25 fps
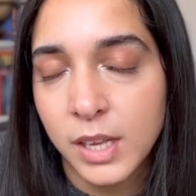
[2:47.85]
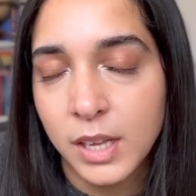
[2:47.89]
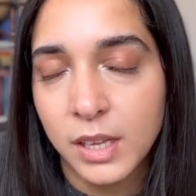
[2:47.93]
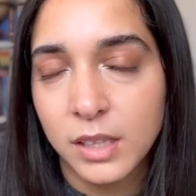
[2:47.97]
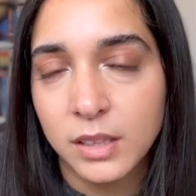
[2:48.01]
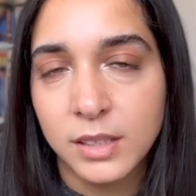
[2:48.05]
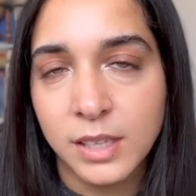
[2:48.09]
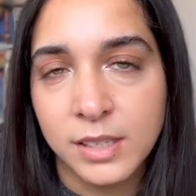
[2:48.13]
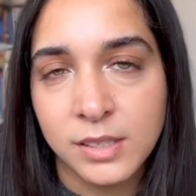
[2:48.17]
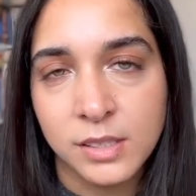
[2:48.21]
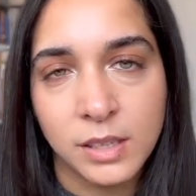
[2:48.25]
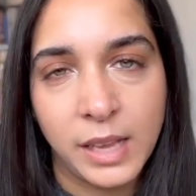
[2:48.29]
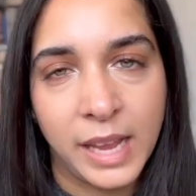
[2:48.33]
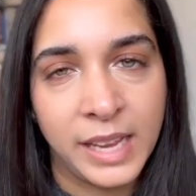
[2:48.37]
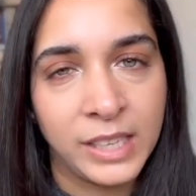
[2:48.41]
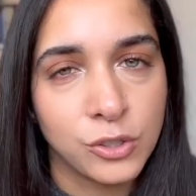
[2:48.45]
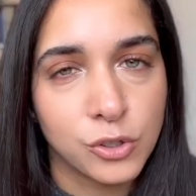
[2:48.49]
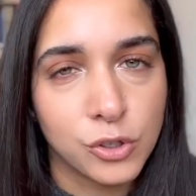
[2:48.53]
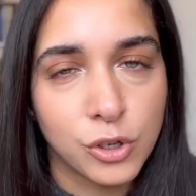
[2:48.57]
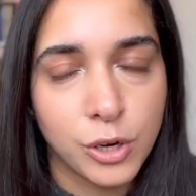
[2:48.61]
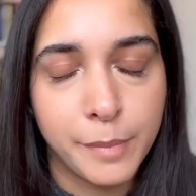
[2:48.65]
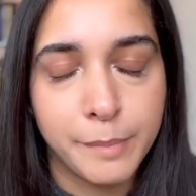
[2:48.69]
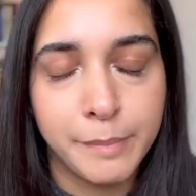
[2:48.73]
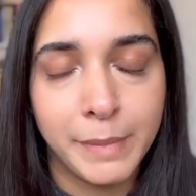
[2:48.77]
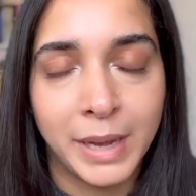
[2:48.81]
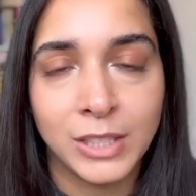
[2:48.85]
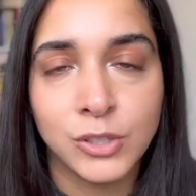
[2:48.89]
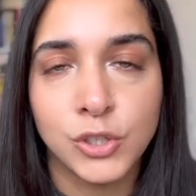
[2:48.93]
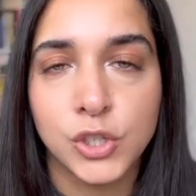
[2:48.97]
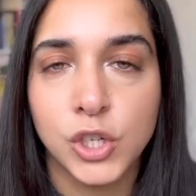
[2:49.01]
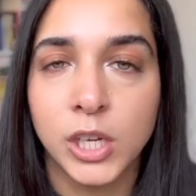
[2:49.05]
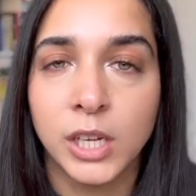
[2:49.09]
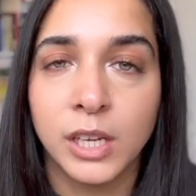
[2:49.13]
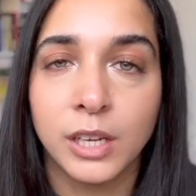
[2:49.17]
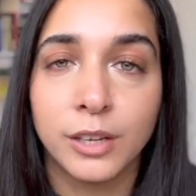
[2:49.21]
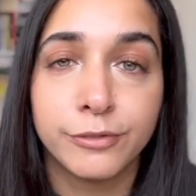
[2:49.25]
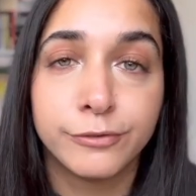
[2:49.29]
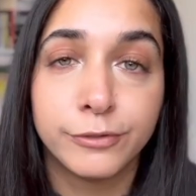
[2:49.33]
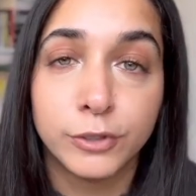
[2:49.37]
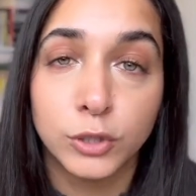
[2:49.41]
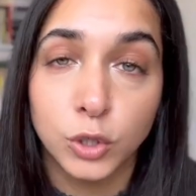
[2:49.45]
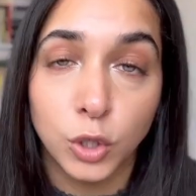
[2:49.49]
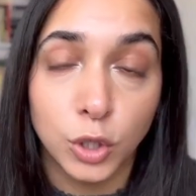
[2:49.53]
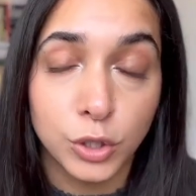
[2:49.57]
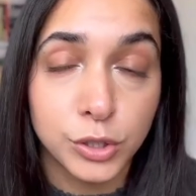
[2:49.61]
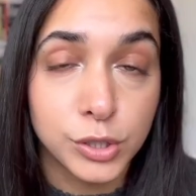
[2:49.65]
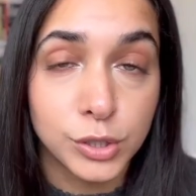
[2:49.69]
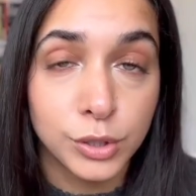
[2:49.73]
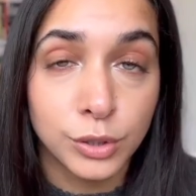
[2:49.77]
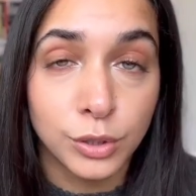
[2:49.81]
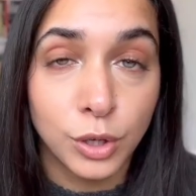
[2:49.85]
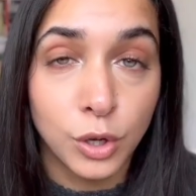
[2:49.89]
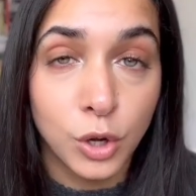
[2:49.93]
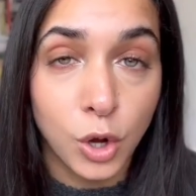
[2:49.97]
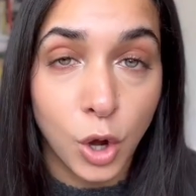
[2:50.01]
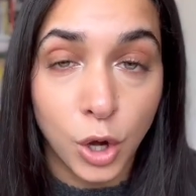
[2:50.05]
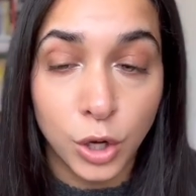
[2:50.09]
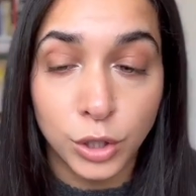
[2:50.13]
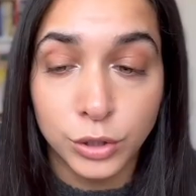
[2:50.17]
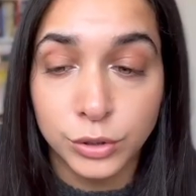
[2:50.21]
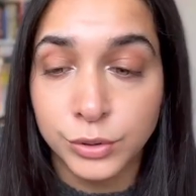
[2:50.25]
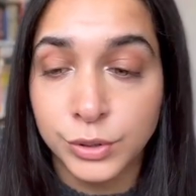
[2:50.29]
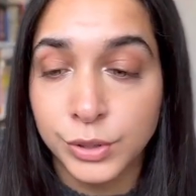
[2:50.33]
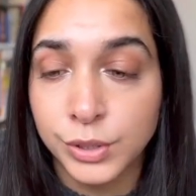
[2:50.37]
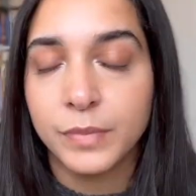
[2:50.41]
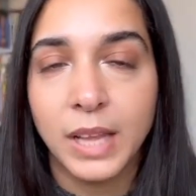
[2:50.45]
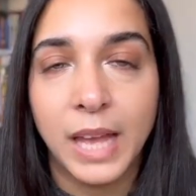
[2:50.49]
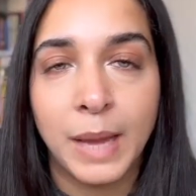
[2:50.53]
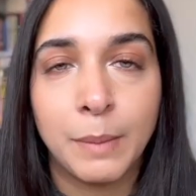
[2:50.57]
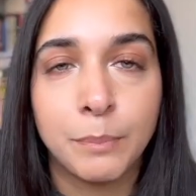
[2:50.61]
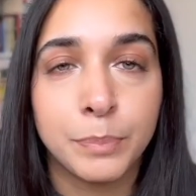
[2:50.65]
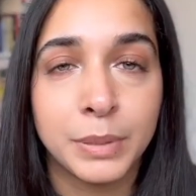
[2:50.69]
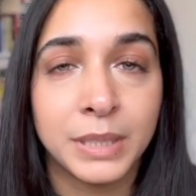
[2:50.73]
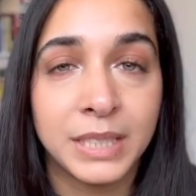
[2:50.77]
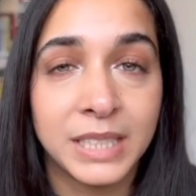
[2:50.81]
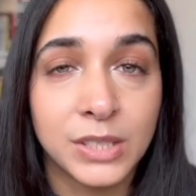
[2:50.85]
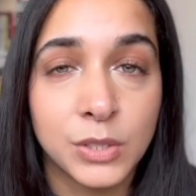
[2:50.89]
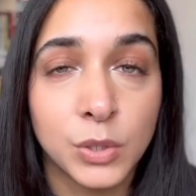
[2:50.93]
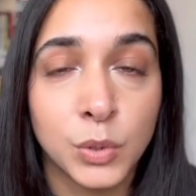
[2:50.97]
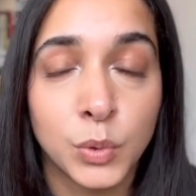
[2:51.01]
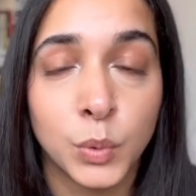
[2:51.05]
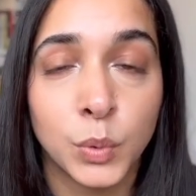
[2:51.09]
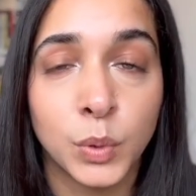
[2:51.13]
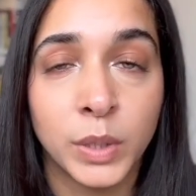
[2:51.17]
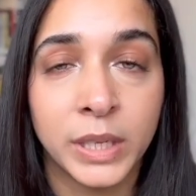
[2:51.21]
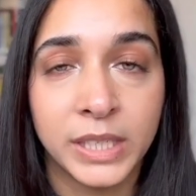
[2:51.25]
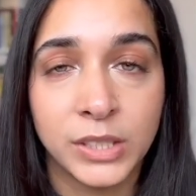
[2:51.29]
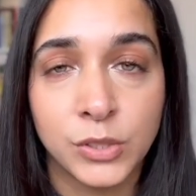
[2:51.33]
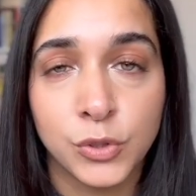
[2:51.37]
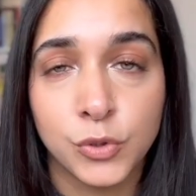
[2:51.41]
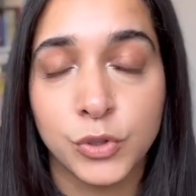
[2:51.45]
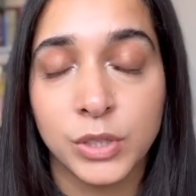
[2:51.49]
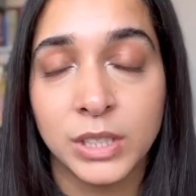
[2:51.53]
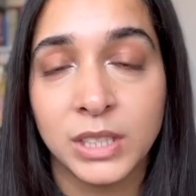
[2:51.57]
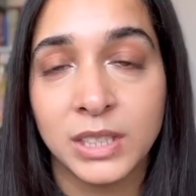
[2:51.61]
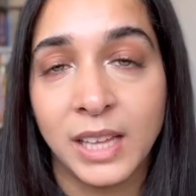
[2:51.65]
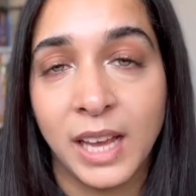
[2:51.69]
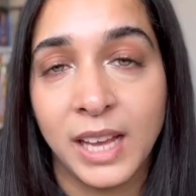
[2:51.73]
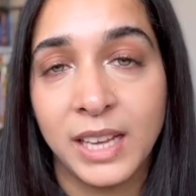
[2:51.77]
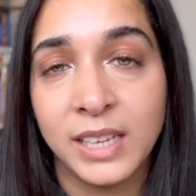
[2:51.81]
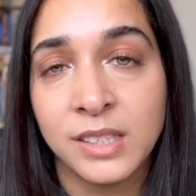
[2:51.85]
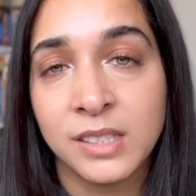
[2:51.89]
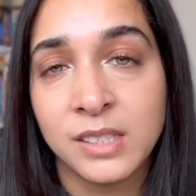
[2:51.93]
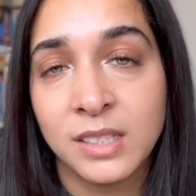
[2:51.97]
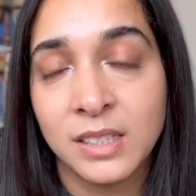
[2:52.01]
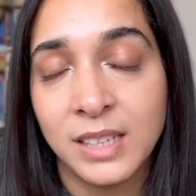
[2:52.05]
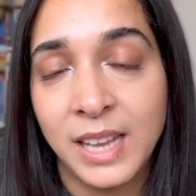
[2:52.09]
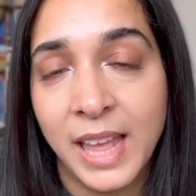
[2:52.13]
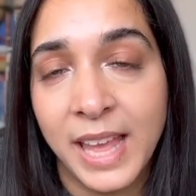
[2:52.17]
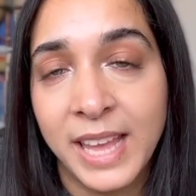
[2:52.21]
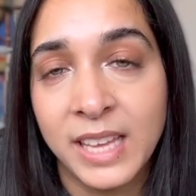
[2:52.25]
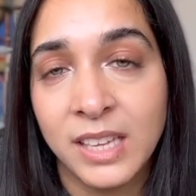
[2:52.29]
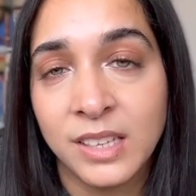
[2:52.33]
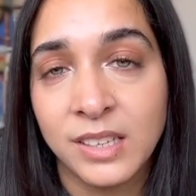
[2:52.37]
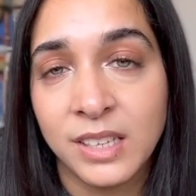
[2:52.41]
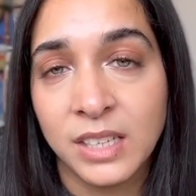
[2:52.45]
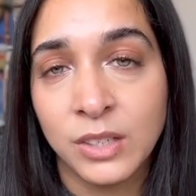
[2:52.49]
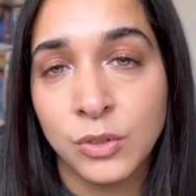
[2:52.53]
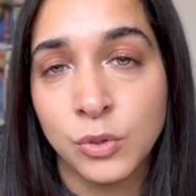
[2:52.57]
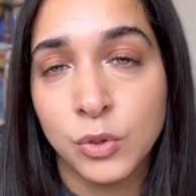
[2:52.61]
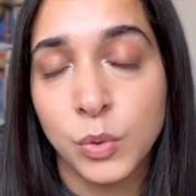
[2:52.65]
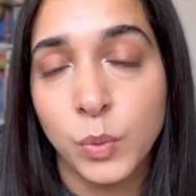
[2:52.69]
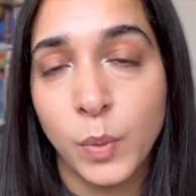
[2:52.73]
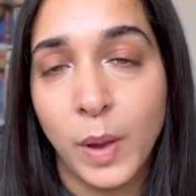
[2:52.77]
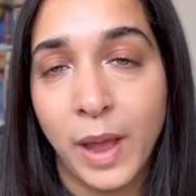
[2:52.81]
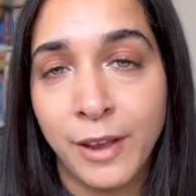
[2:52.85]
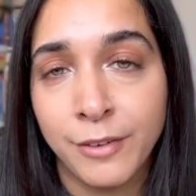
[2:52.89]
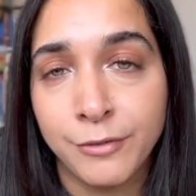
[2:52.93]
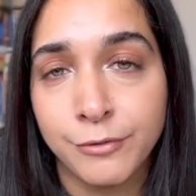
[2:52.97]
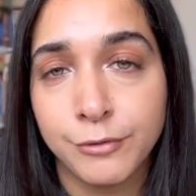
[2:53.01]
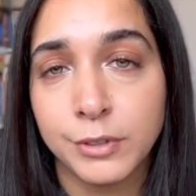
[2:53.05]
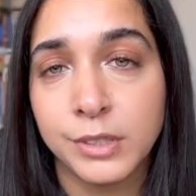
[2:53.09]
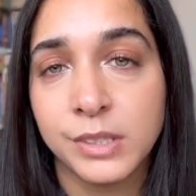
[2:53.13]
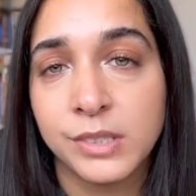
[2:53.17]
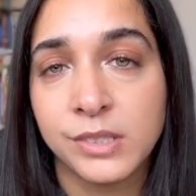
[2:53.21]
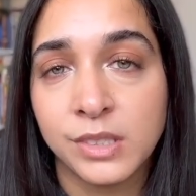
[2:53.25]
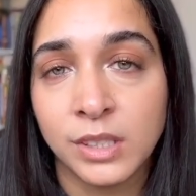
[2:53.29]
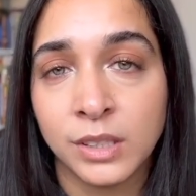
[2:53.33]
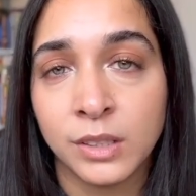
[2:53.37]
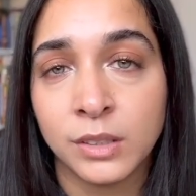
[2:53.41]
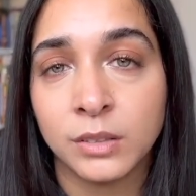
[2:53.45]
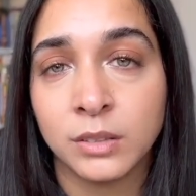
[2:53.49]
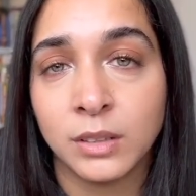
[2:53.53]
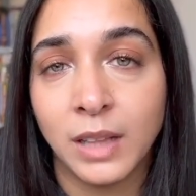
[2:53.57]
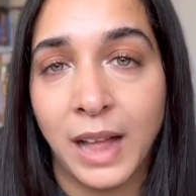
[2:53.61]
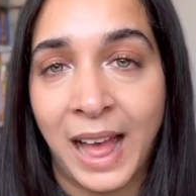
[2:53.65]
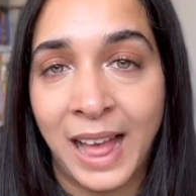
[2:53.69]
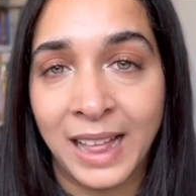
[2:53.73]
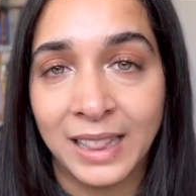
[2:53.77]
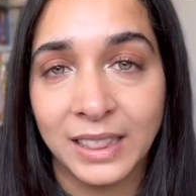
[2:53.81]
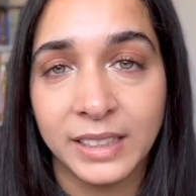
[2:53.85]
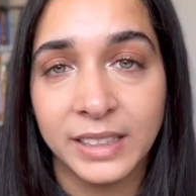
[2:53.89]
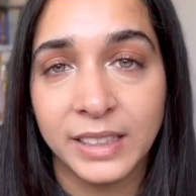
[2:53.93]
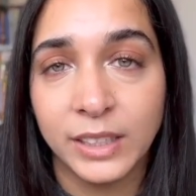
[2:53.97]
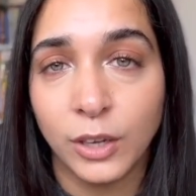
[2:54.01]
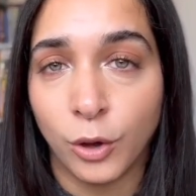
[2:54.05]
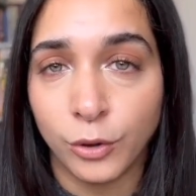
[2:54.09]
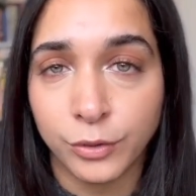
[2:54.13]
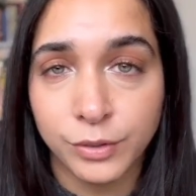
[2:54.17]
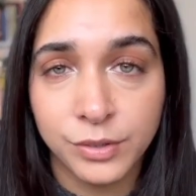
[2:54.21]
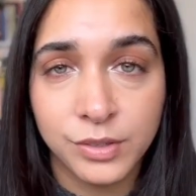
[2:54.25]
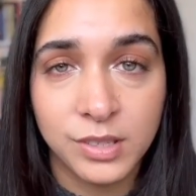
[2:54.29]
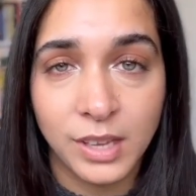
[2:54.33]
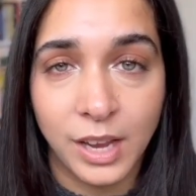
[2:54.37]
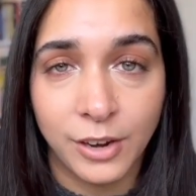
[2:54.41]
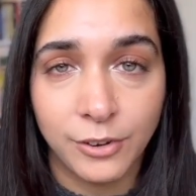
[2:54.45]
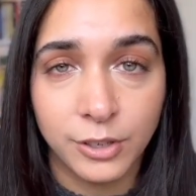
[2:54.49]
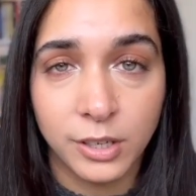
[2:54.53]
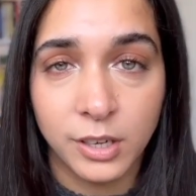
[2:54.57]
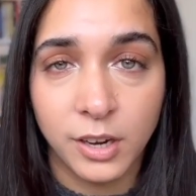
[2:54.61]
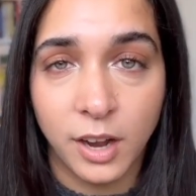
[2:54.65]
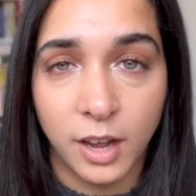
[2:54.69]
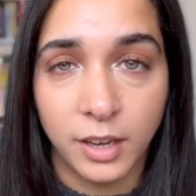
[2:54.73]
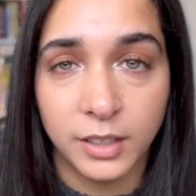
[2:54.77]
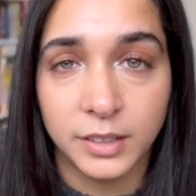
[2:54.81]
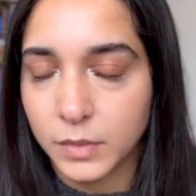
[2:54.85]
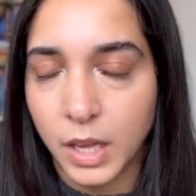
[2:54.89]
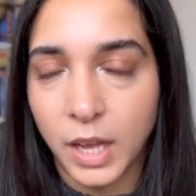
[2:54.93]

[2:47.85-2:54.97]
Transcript: There's ancient magic, forgotten gods, and political history that is layered into every single alley of Sharakai.